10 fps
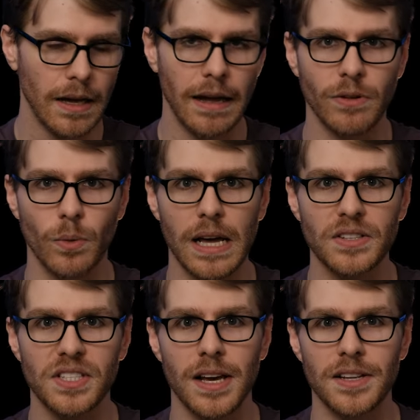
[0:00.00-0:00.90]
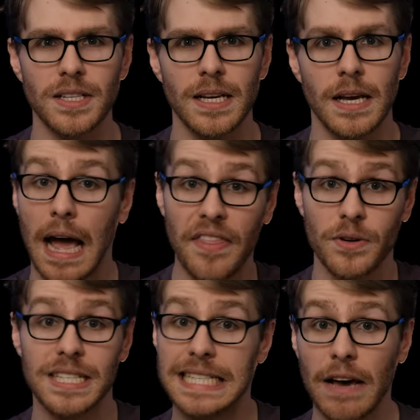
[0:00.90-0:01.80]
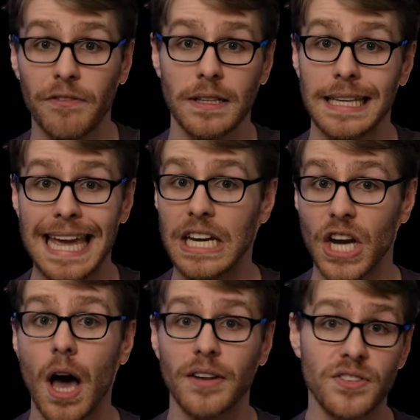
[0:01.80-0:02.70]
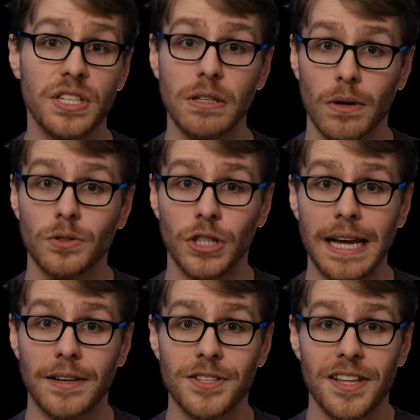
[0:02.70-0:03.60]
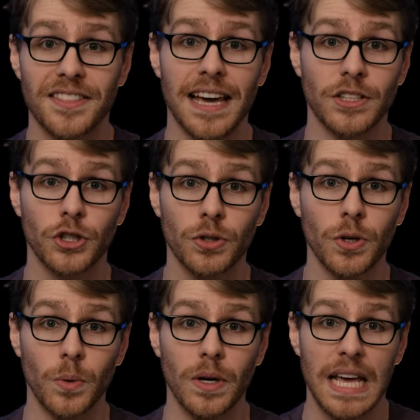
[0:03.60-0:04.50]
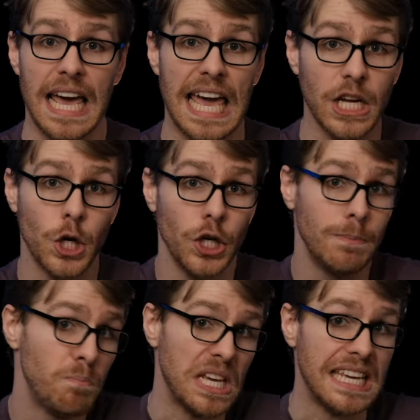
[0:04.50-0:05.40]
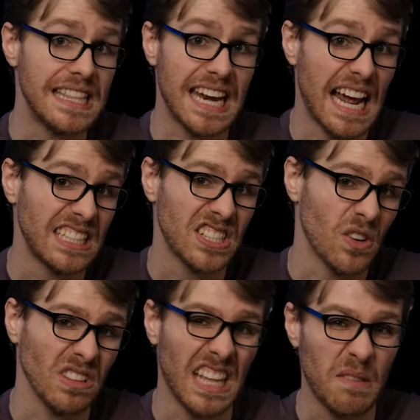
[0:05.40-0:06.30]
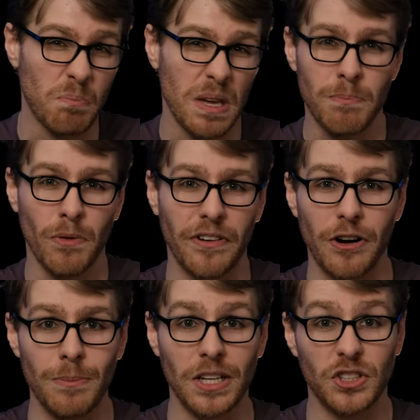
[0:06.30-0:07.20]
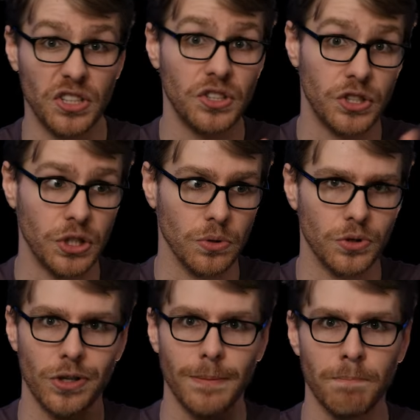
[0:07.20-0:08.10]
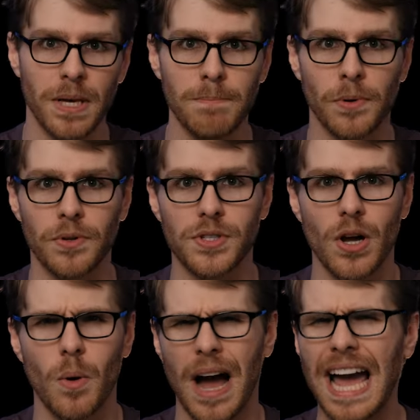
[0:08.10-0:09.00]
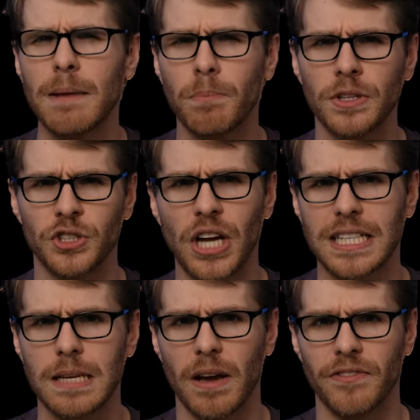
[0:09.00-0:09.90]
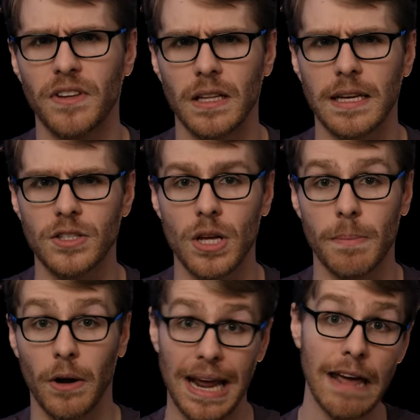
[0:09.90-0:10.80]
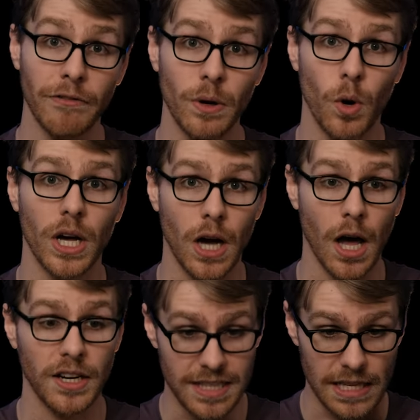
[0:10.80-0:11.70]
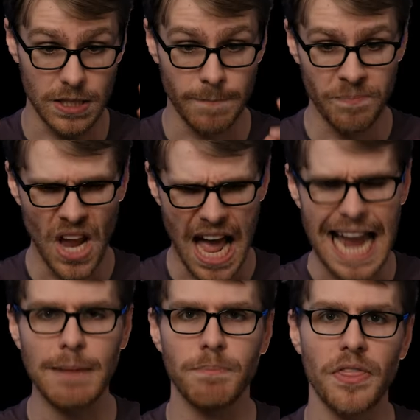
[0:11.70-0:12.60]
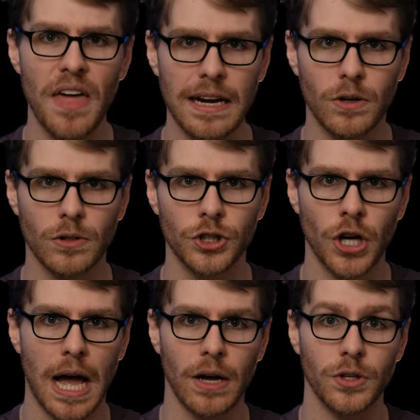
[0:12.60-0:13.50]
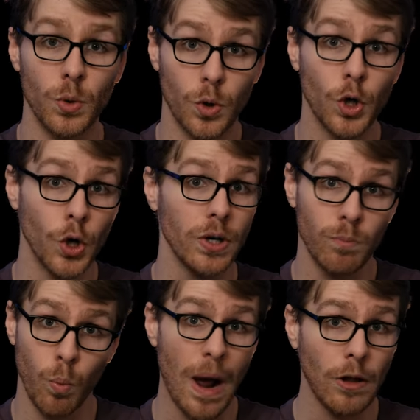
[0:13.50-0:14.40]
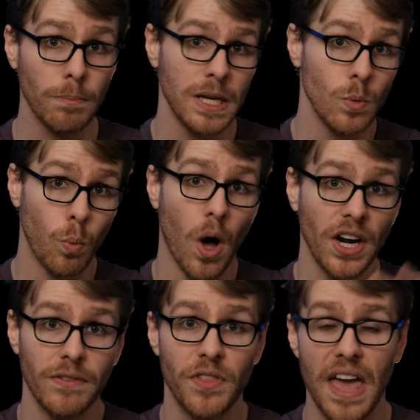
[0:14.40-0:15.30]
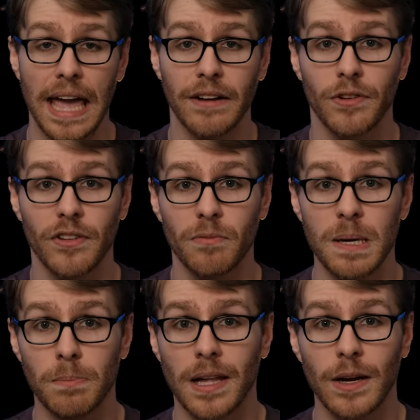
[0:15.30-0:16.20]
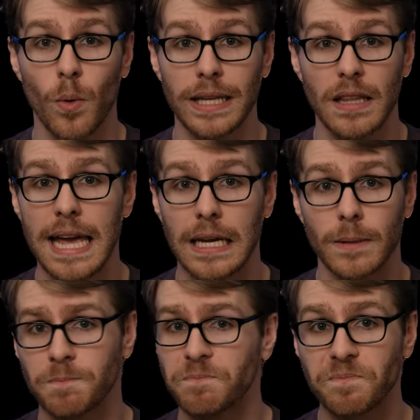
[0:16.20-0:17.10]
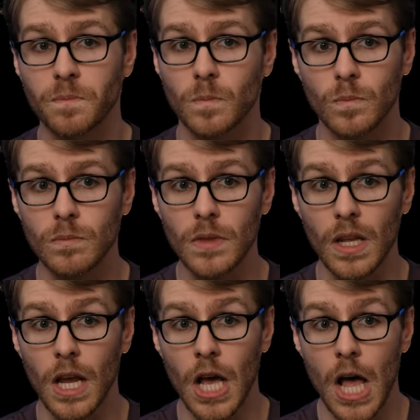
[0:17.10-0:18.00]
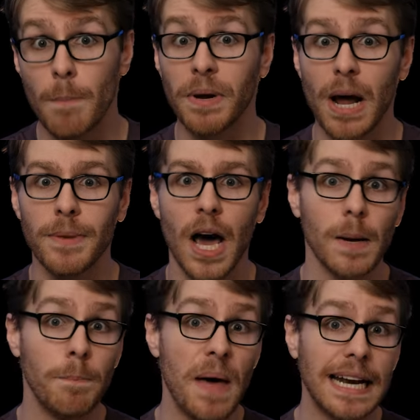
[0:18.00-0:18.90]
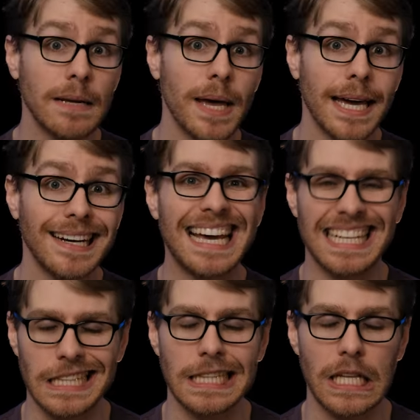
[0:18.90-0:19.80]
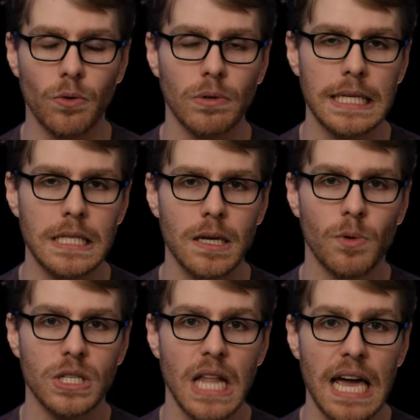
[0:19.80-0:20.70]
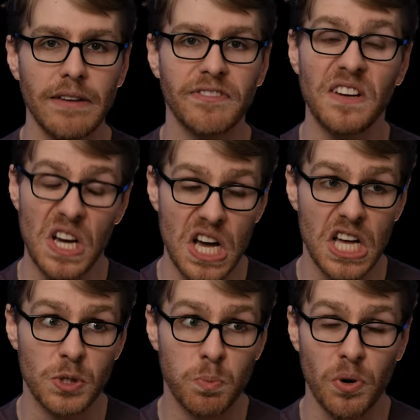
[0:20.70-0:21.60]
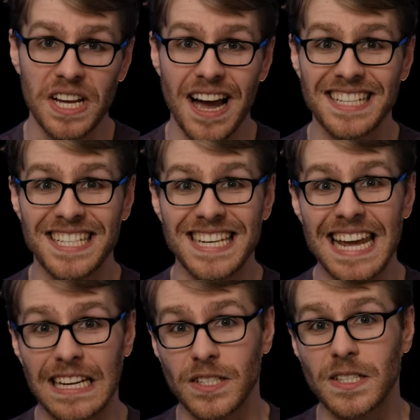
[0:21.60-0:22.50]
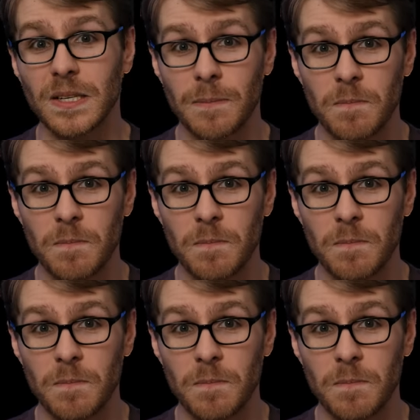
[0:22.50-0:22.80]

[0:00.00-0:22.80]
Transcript: everyone else does. And there is definitely a non-zero chance that that's true. It could be that I just don't like people very much, and children are people. So I am projecting my feelings about everyone onto this hypothetical child who could well be one of the handful of people I quite like. But I'm not a betting man, and literally someone's life is pretty high stakes.